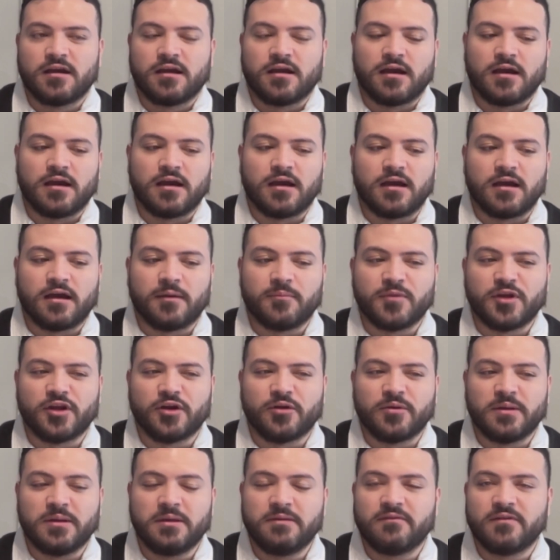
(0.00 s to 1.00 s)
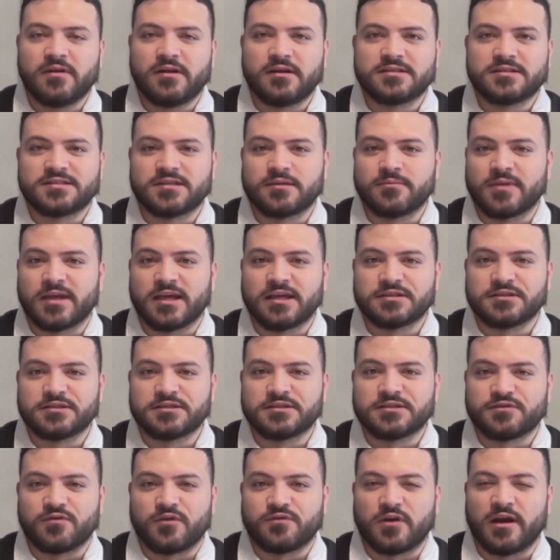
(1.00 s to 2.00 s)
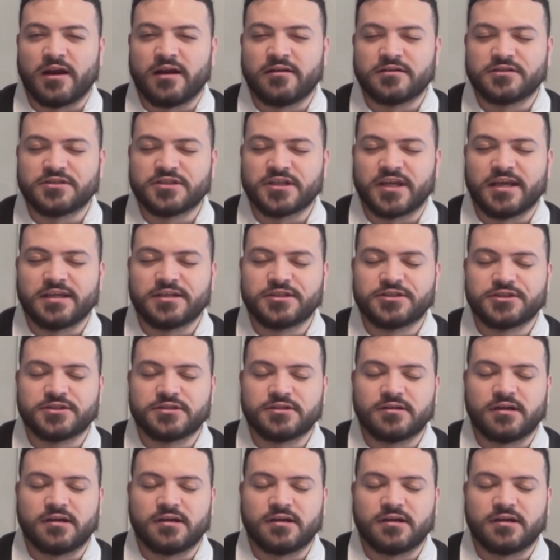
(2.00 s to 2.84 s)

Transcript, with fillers: Um, you know, even in some cases for higher education.